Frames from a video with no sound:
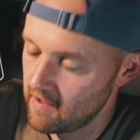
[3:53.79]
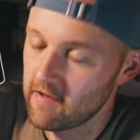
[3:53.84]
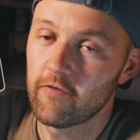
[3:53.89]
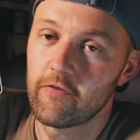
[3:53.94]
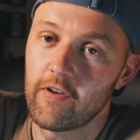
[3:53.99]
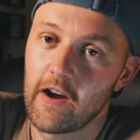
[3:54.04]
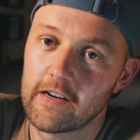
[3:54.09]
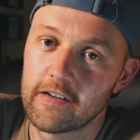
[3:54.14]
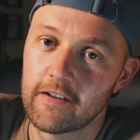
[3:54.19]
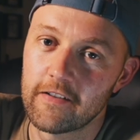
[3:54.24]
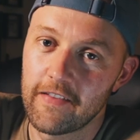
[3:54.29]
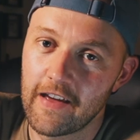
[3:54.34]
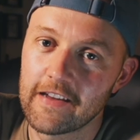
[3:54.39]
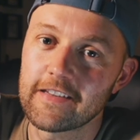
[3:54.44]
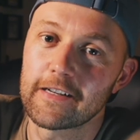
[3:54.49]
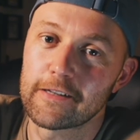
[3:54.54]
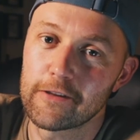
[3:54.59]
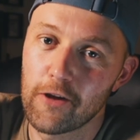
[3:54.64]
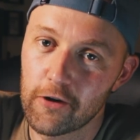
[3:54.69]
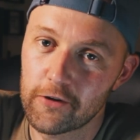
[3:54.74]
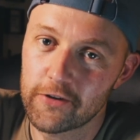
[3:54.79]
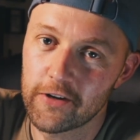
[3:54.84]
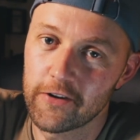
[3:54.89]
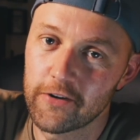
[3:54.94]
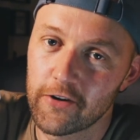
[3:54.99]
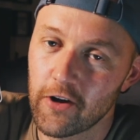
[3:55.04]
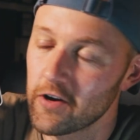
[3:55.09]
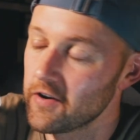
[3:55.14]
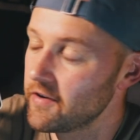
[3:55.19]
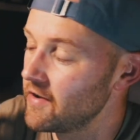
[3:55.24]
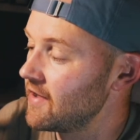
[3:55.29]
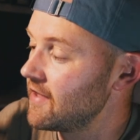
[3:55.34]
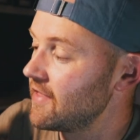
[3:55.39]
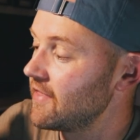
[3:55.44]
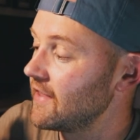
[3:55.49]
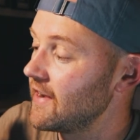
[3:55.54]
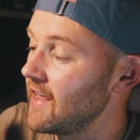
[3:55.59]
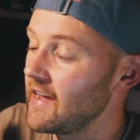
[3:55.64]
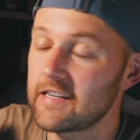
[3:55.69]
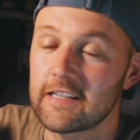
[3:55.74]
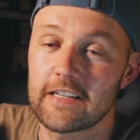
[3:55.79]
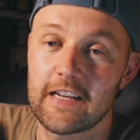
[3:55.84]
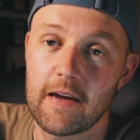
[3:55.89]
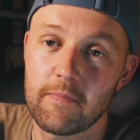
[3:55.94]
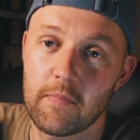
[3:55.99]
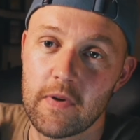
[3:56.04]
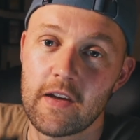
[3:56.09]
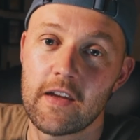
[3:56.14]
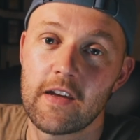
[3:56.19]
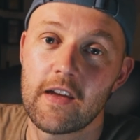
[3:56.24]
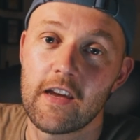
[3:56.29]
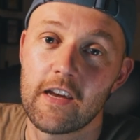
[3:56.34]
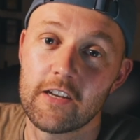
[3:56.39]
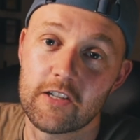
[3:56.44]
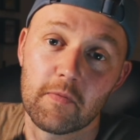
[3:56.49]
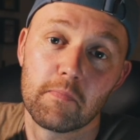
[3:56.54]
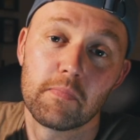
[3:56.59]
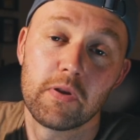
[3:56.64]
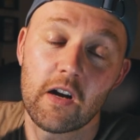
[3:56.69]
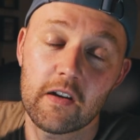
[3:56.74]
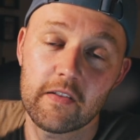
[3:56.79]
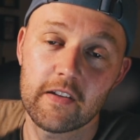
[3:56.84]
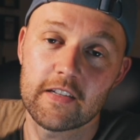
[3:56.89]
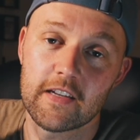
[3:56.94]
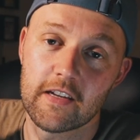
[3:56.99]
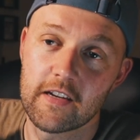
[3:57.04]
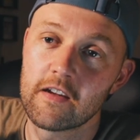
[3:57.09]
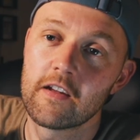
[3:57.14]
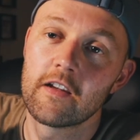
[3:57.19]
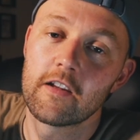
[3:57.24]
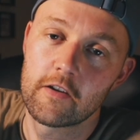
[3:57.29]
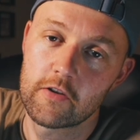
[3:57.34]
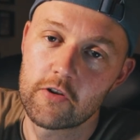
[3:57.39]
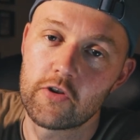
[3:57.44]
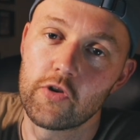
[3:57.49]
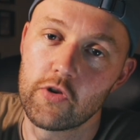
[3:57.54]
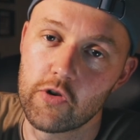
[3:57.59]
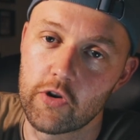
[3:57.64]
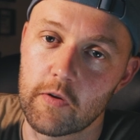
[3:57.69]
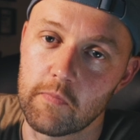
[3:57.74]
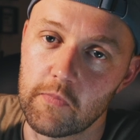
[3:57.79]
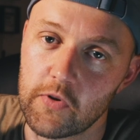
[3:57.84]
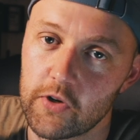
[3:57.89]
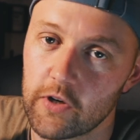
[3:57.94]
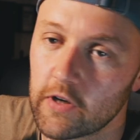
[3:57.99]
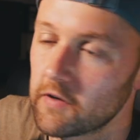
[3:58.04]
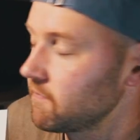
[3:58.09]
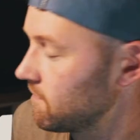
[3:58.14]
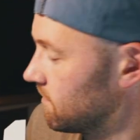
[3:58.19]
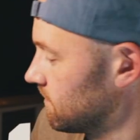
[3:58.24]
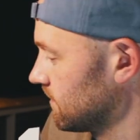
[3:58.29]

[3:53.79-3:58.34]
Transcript: Right, that's the clock turned on. The next step is to plug this in to your computer.